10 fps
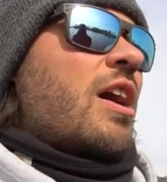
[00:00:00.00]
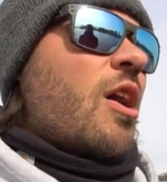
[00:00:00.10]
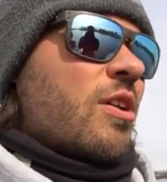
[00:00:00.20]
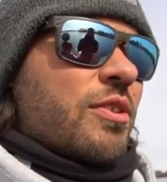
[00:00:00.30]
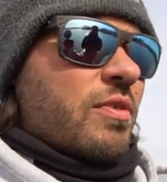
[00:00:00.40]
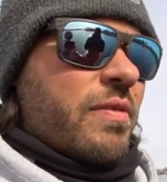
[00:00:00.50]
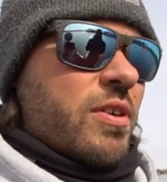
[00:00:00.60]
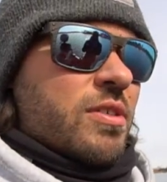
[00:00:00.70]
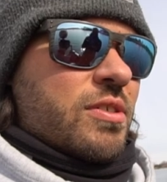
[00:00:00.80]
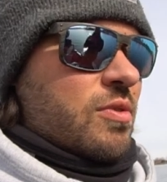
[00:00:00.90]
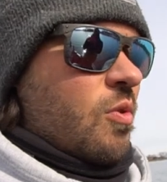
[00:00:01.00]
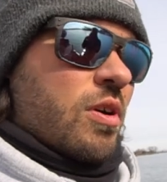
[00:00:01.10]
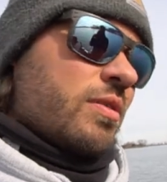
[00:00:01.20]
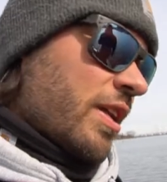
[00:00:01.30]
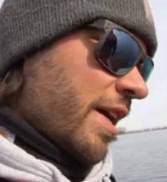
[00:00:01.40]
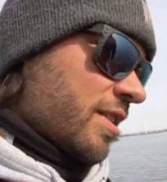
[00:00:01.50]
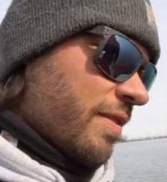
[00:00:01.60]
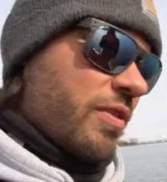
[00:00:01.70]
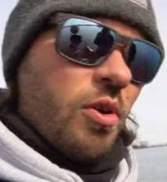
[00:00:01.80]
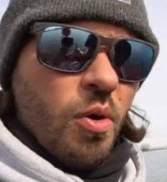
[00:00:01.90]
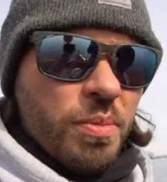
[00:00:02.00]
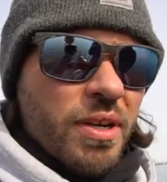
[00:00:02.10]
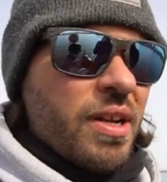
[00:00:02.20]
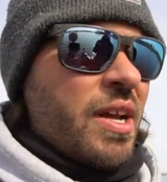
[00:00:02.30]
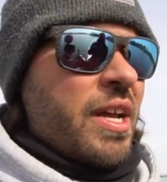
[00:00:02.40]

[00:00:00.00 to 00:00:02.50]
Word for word: out on the rivers or lakes if they're open.